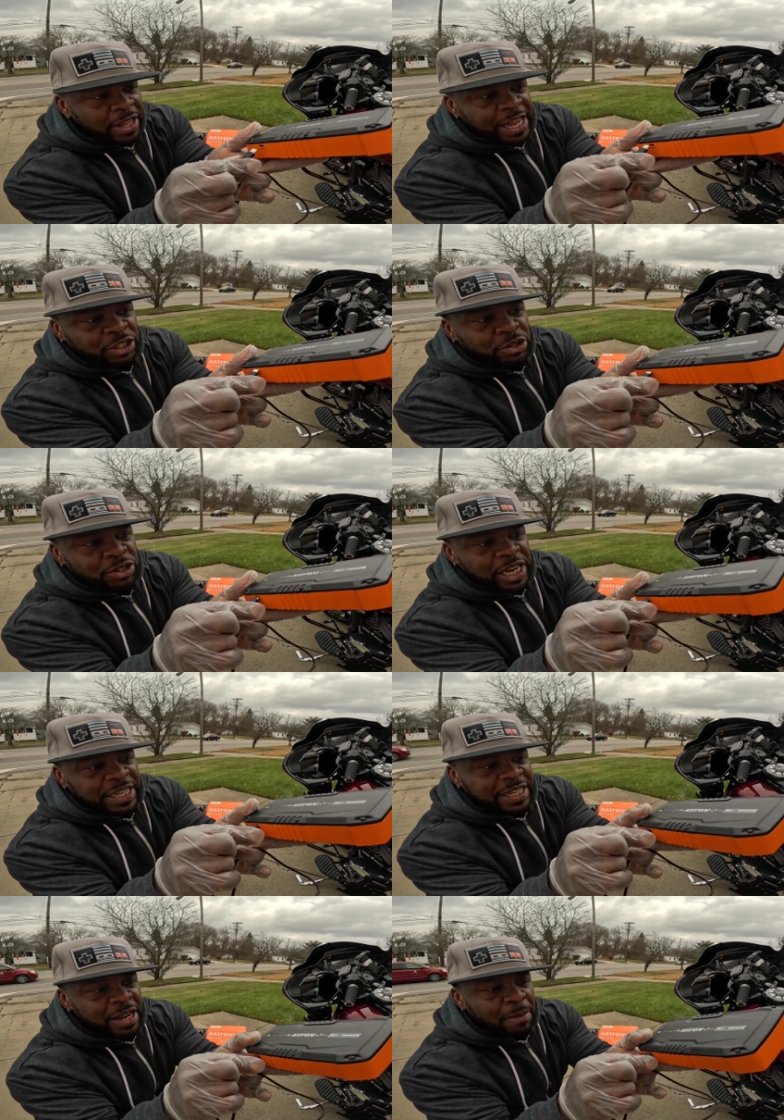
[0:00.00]
that you
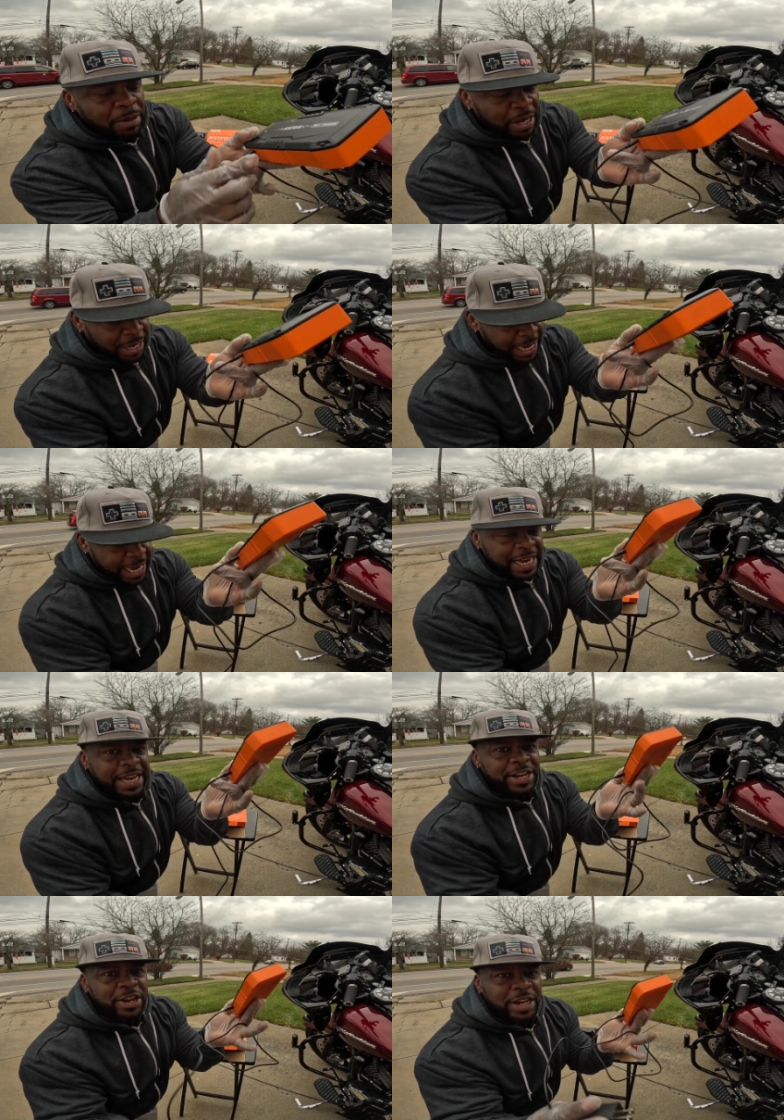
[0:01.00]
just plug in,
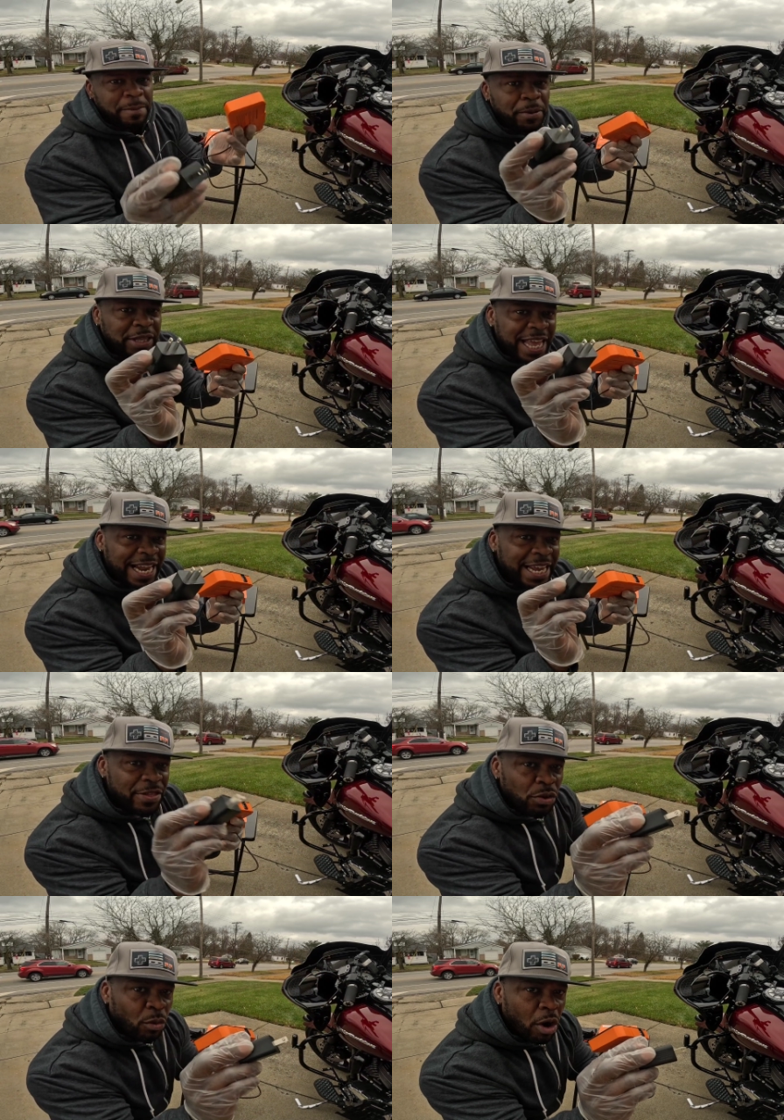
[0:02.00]
and then you're gonna put that
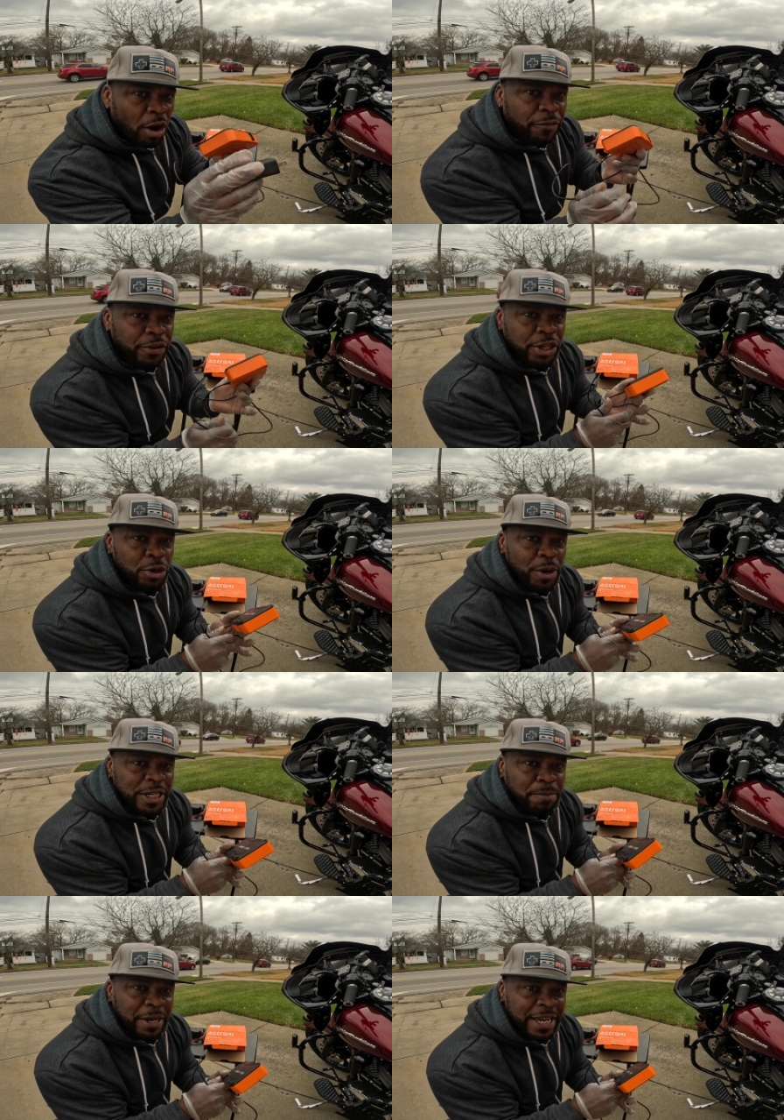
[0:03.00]
in the wall for the
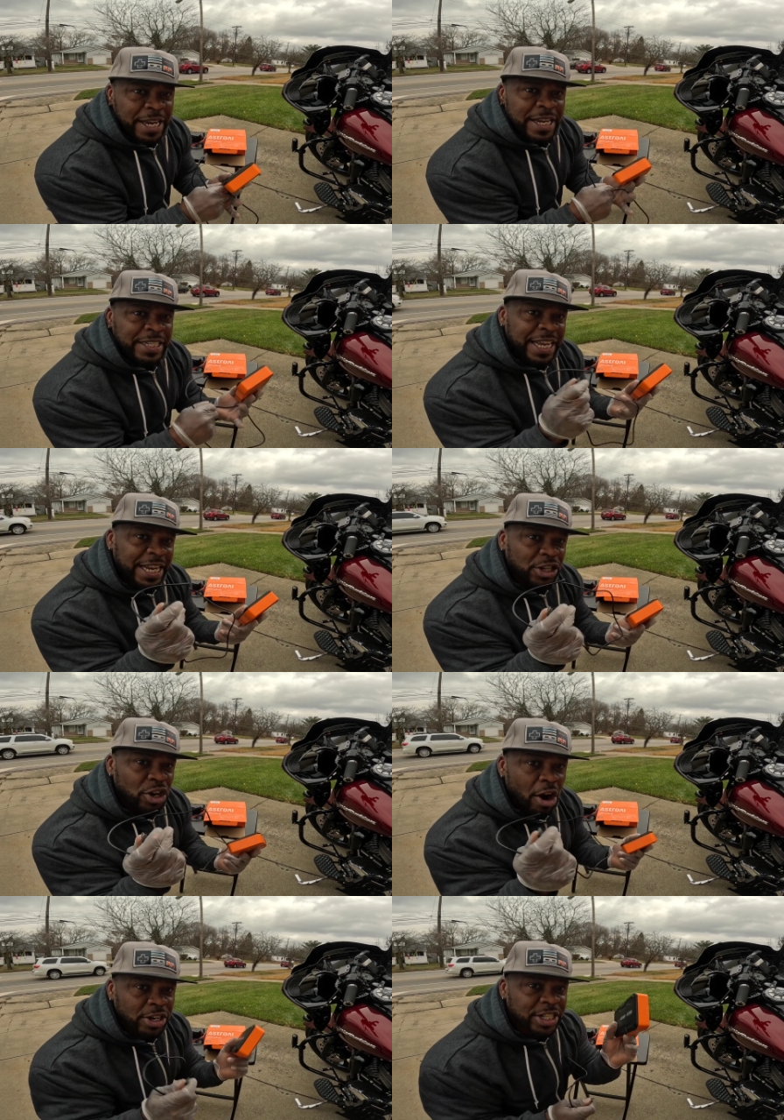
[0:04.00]
USB to get it
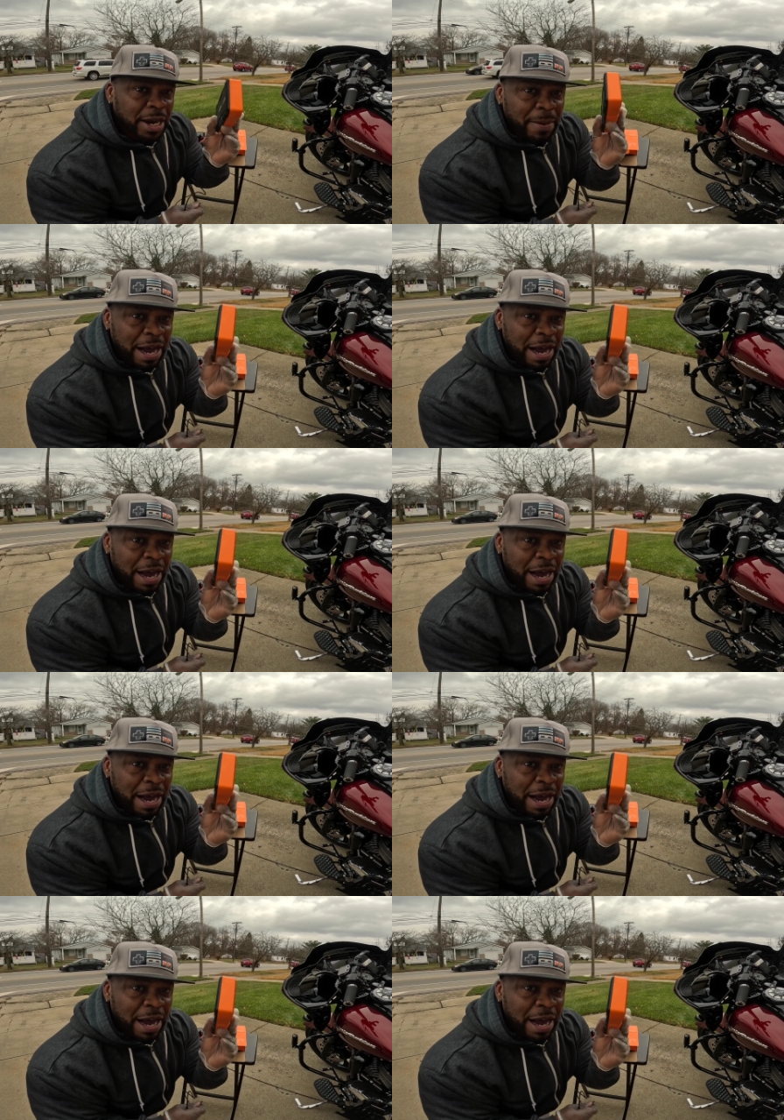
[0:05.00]
charged up.